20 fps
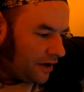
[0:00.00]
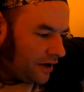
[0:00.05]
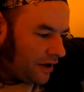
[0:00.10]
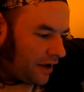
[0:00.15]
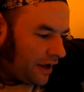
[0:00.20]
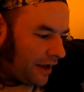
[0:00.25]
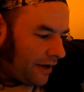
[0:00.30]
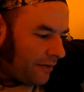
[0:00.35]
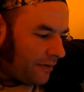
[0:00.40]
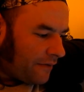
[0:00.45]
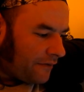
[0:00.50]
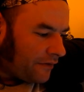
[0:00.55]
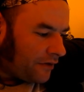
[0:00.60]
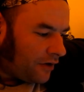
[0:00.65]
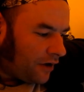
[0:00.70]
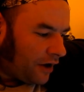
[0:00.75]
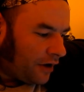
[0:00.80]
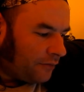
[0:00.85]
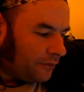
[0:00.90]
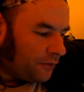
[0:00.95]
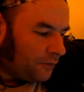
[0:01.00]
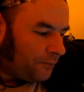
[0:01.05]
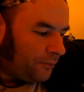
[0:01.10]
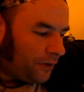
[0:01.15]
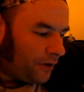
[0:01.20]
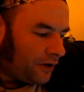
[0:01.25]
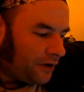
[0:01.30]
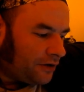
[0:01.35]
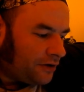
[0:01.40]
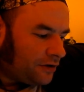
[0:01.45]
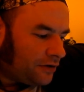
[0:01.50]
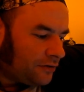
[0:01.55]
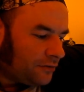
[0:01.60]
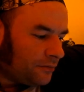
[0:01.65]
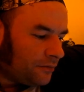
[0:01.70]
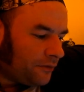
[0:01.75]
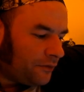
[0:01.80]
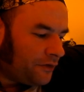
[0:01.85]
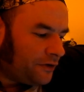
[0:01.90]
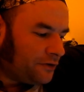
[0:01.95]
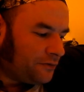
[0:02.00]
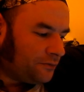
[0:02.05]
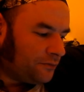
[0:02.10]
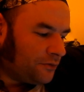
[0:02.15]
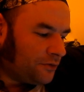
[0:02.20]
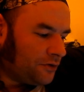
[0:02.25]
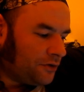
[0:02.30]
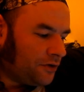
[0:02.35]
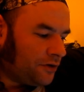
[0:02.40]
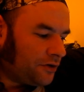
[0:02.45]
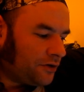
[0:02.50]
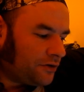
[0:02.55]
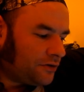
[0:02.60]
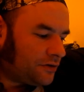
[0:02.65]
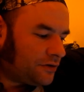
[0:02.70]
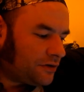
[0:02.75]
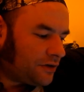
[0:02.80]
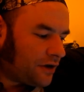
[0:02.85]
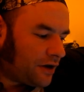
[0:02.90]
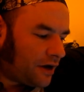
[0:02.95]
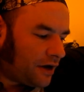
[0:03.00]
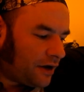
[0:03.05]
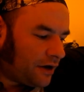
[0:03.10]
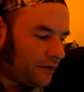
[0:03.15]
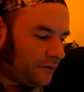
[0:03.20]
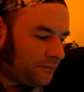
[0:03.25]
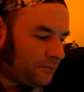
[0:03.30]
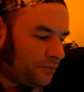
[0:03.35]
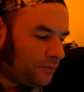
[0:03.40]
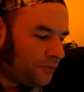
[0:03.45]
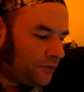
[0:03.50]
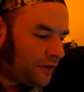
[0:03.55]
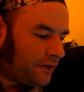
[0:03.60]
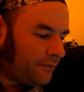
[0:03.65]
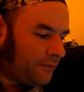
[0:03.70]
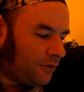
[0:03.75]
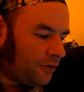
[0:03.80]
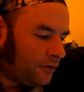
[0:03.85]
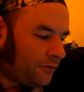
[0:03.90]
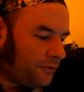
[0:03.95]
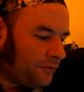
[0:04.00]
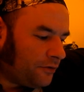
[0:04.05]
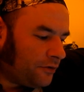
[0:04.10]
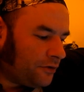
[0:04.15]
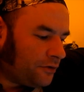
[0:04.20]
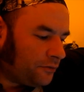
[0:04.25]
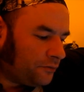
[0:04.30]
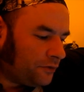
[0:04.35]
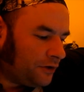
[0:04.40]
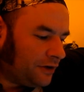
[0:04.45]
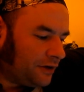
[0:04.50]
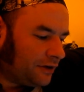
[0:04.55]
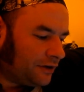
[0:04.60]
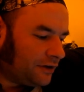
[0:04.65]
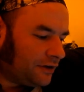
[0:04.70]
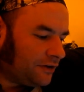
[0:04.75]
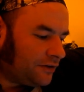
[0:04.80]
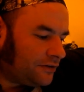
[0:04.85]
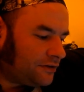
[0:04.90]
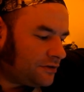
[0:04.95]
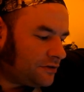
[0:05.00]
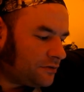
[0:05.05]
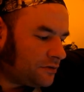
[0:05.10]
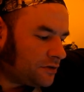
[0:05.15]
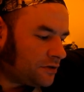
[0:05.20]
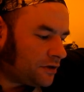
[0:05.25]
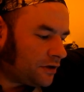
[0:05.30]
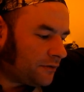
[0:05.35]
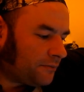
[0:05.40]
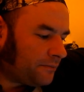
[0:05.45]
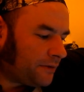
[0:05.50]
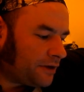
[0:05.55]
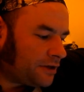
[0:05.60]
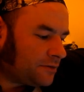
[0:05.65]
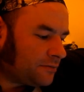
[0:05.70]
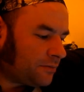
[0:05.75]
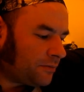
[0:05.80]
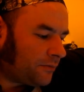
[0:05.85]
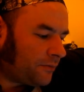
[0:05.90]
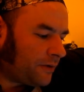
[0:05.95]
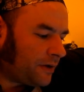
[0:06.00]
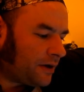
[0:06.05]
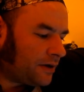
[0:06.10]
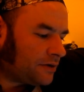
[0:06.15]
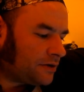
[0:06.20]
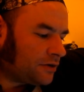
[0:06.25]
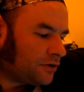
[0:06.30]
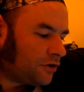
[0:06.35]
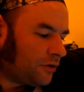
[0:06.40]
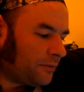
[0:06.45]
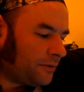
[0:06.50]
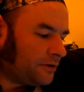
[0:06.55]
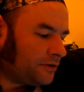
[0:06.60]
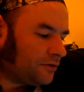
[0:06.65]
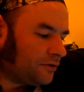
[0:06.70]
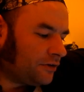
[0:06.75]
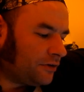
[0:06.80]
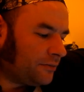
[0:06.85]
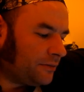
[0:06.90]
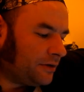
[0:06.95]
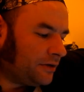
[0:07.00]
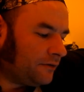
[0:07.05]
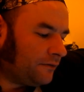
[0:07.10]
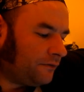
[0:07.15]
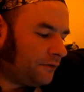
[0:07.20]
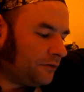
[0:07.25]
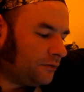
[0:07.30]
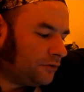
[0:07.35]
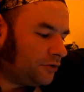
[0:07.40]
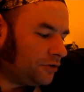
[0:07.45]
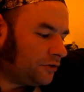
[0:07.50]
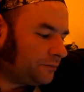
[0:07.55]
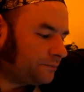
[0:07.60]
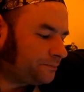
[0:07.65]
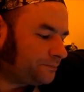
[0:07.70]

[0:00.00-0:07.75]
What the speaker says: However, I will buy some of his works and put them on the reading list so that I am better prepared to comment on them in the future.